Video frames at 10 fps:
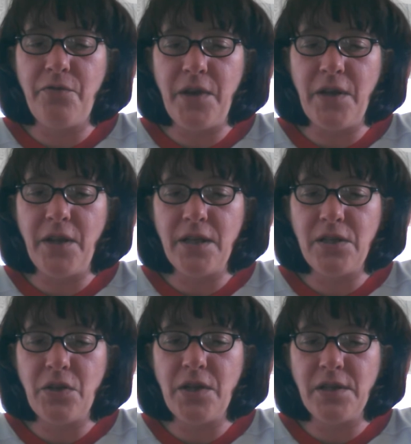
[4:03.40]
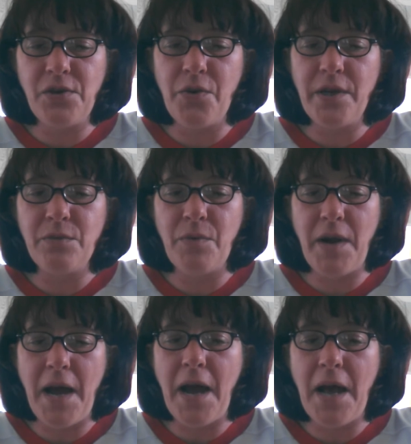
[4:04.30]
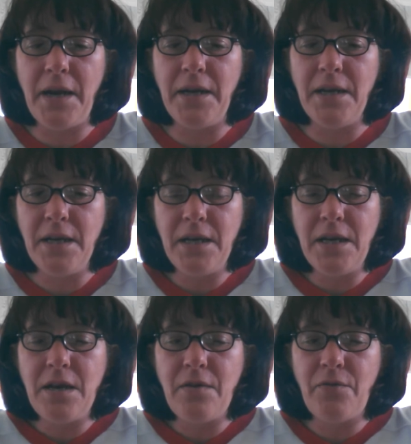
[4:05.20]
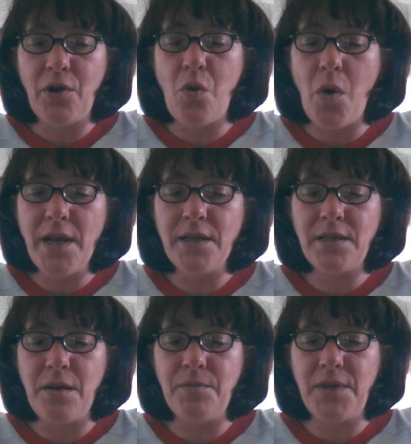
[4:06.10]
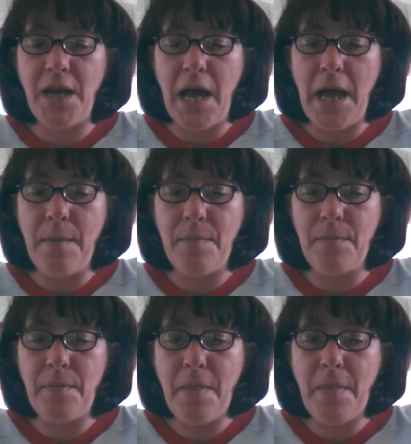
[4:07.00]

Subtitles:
feel it. So this noise went on for quite some time.